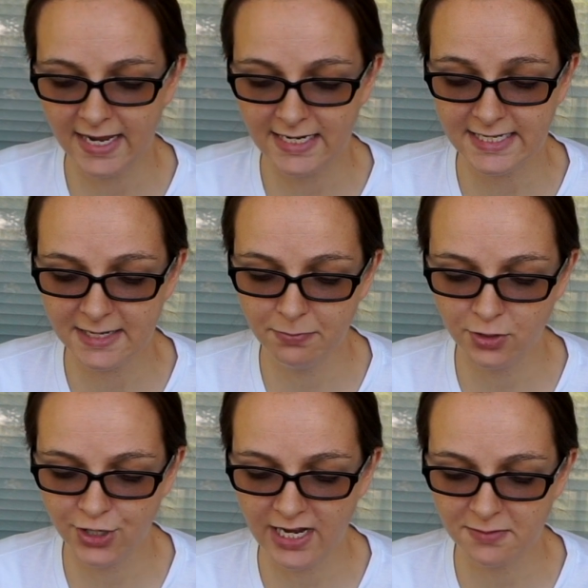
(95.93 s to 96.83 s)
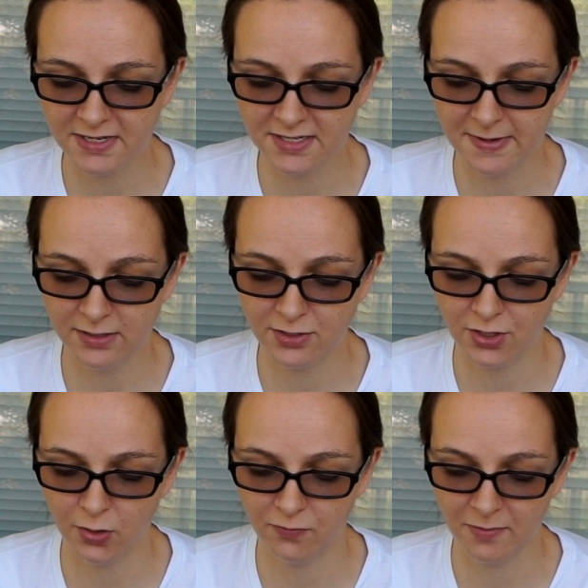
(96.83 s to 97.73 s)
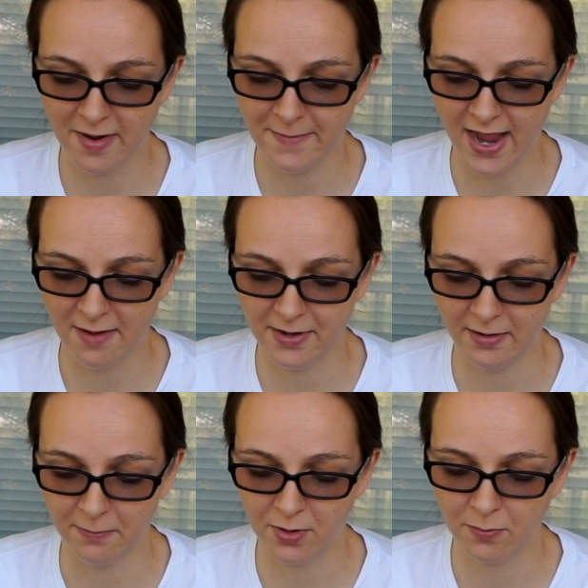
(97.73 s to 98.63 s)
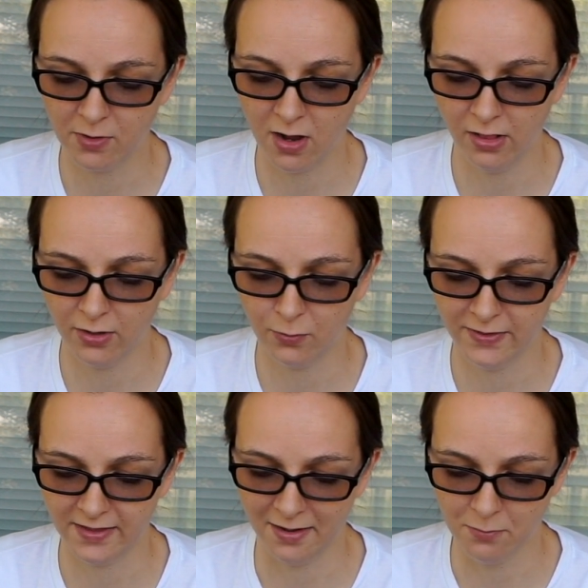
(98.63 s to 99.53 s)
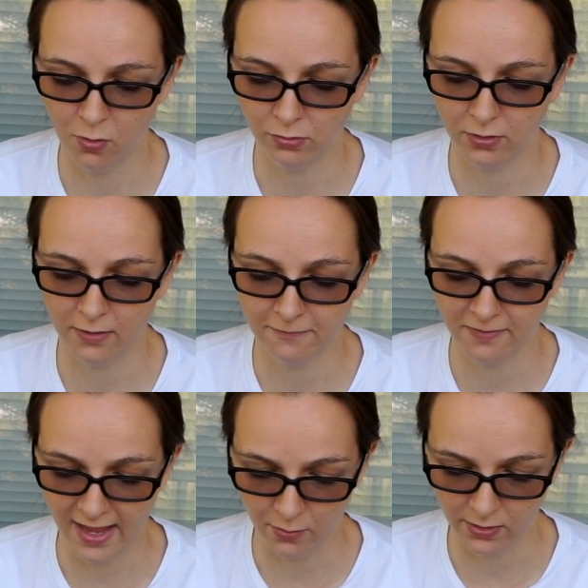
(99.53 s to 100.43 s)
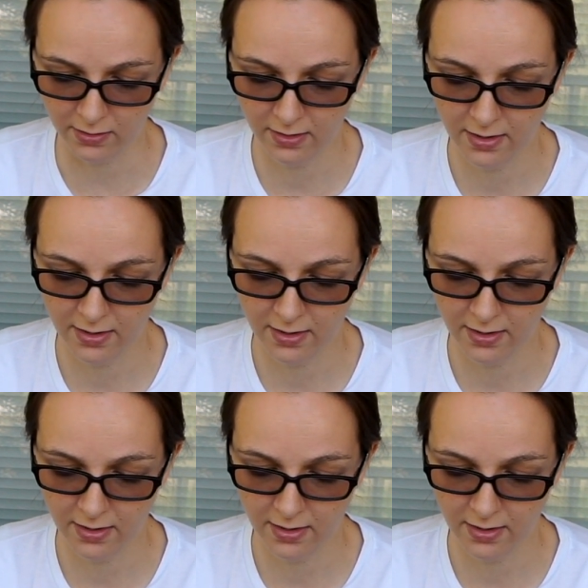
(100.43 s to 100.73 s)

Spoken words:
a simple jasmine smell soap for my mom in a purple color with a mold of flower.